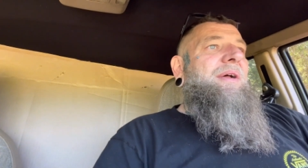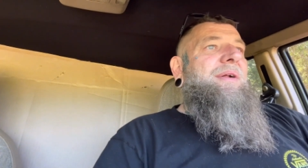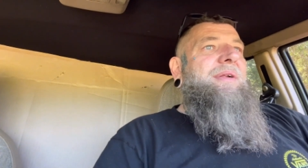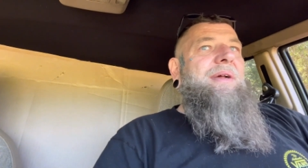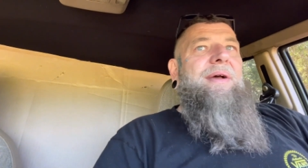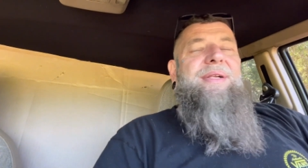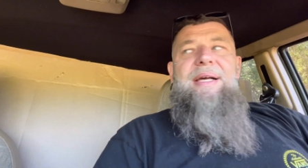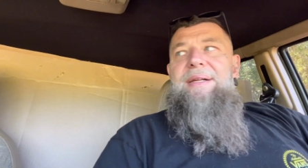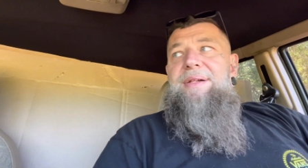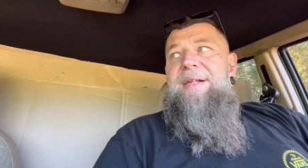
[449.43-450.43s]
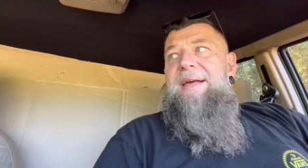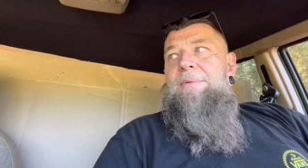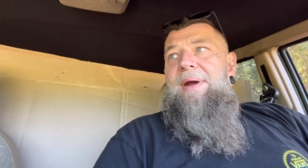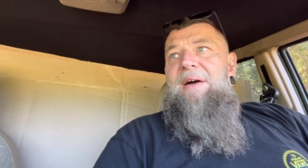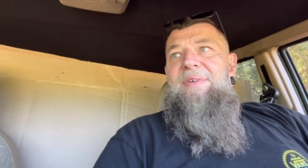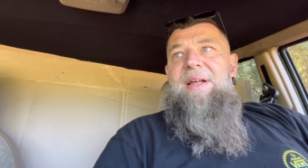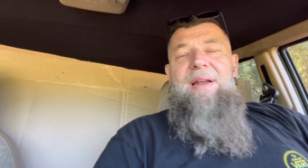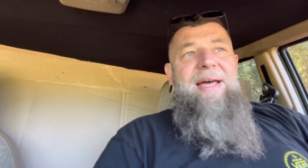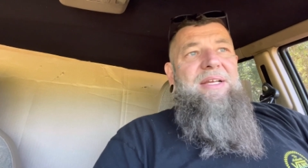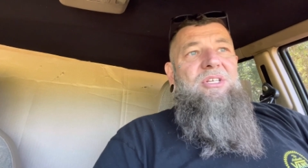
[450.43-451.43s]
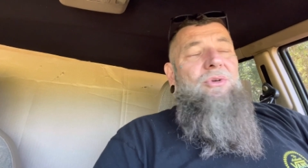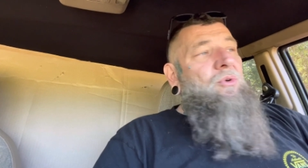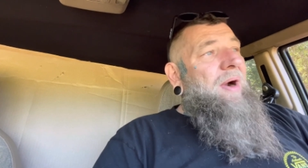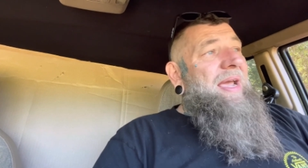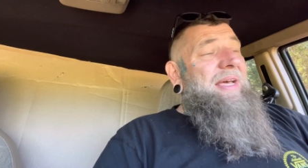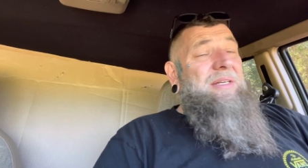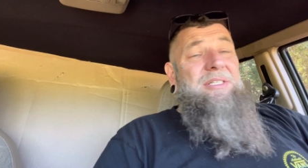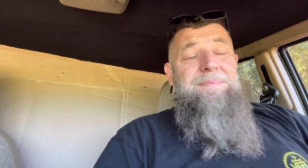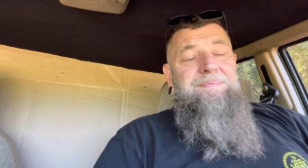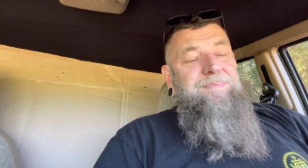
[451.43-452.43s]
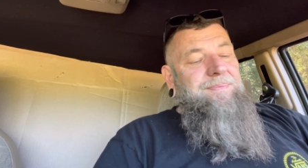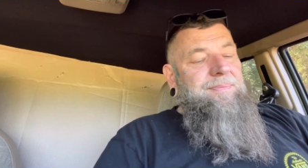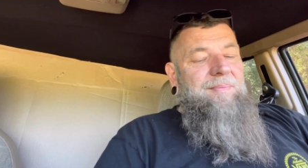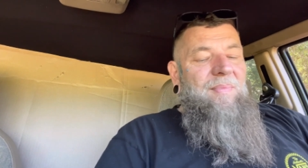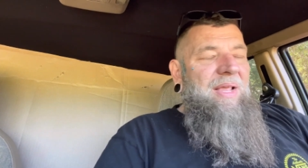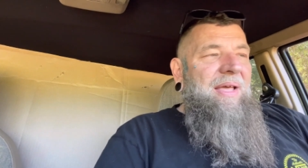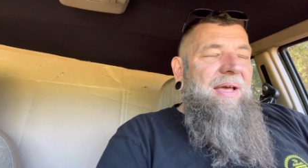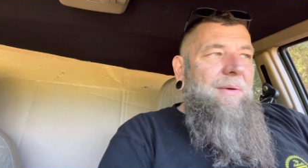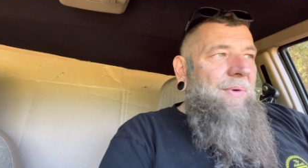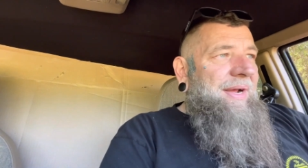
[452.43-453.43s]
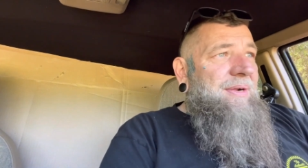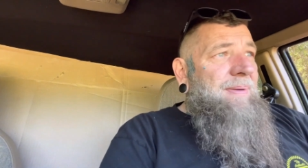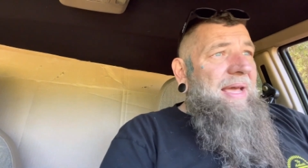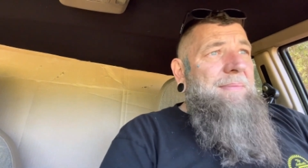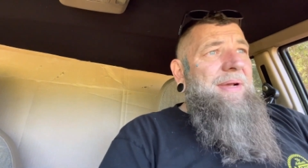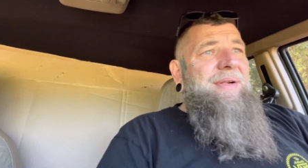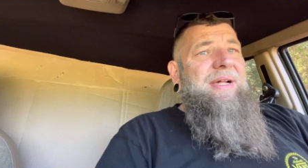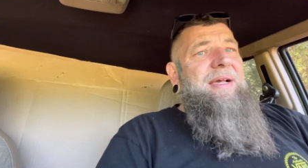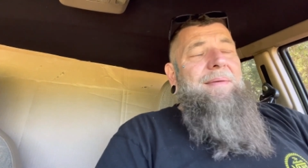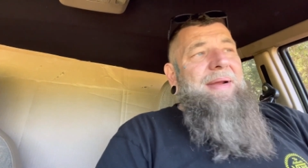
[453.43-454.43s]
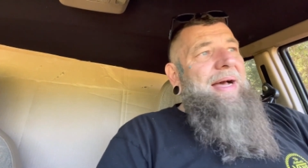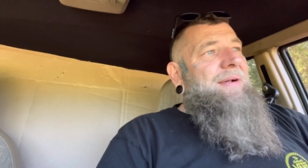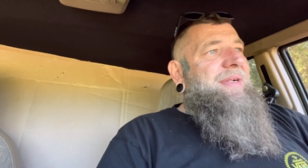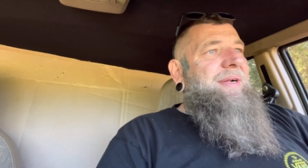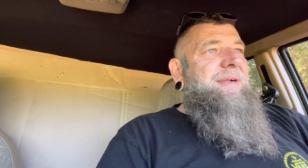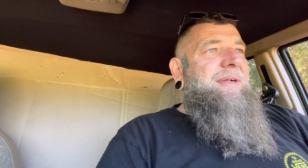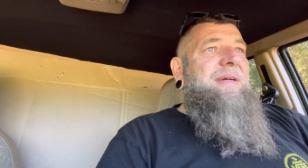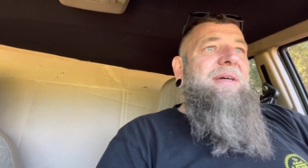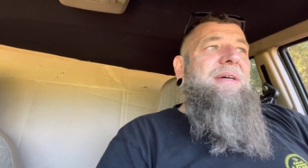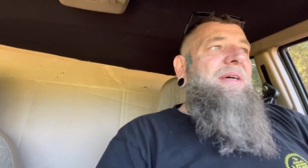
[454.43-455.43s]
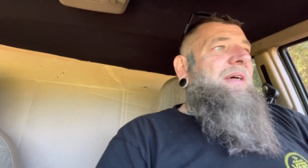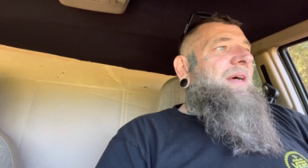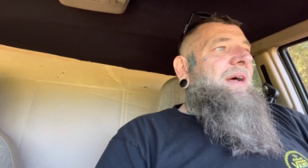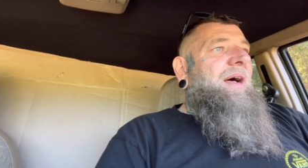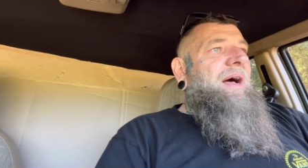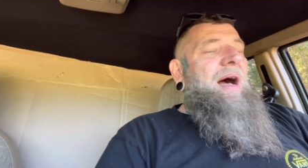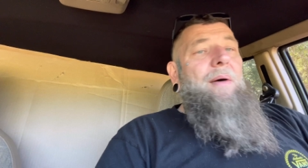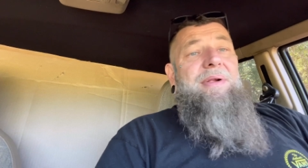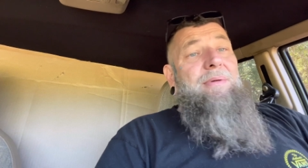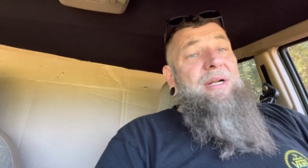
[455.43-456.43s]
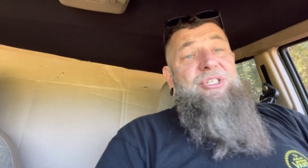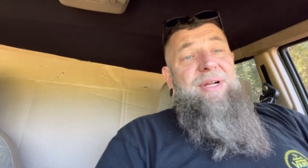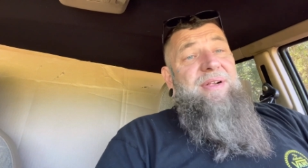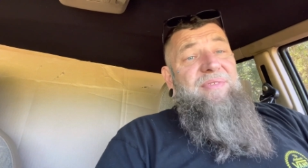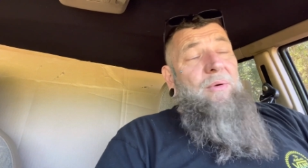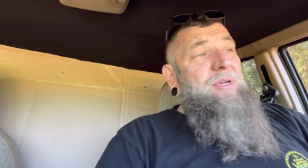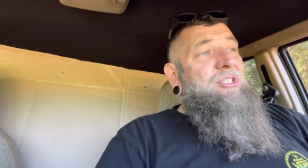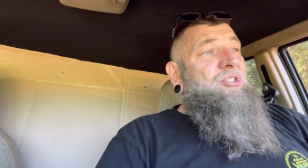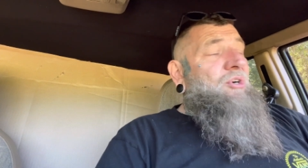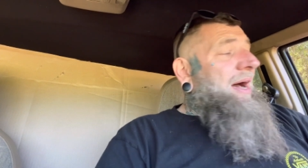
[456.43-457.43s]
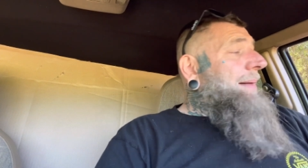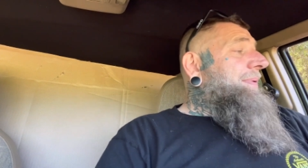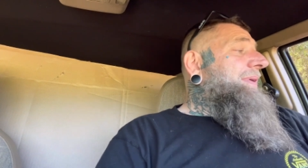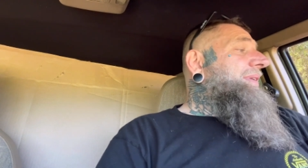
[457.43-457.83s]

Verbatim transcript: So, you know, he's got this thing revving at like two grand and when he's playing music, I mean, I was just, I was watching his voltage drop.